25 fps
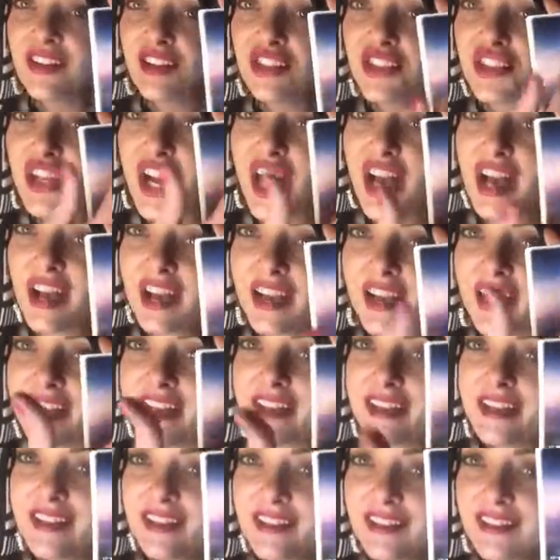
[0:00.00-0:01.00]

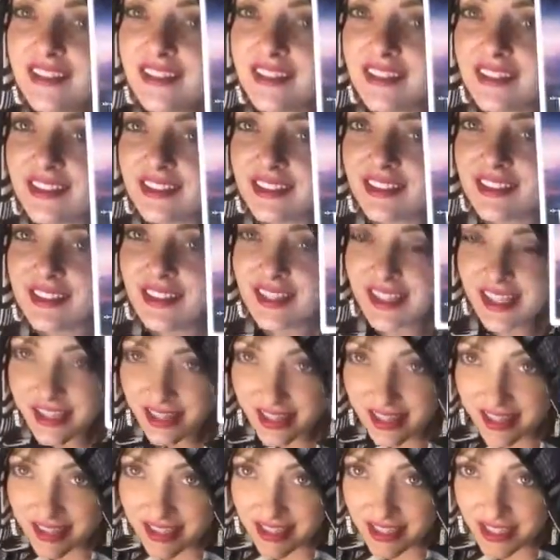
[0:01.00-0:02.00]
Shine like
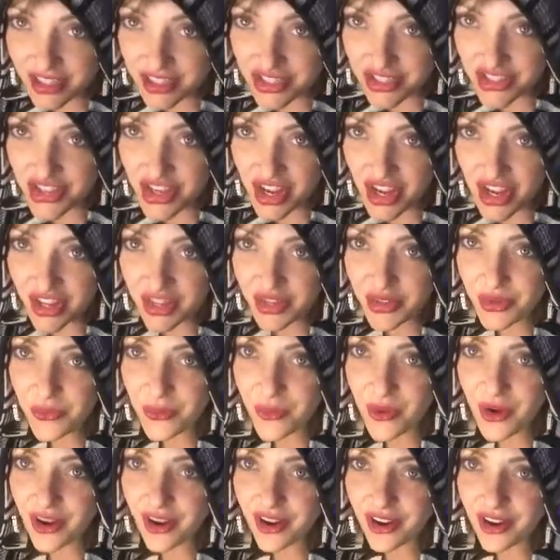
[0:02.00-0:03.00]
the sunshine
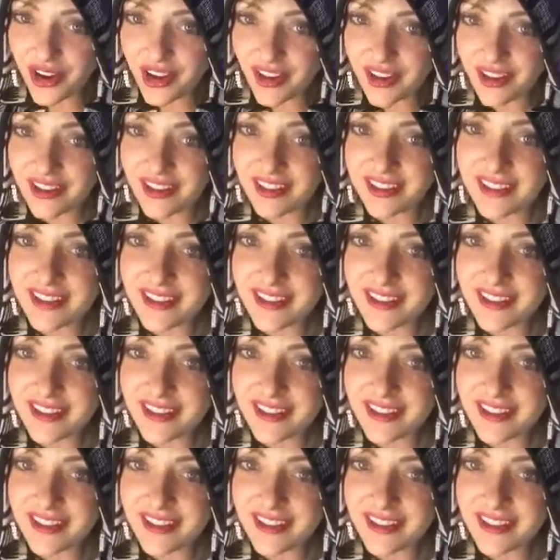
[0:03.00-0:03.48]
you are.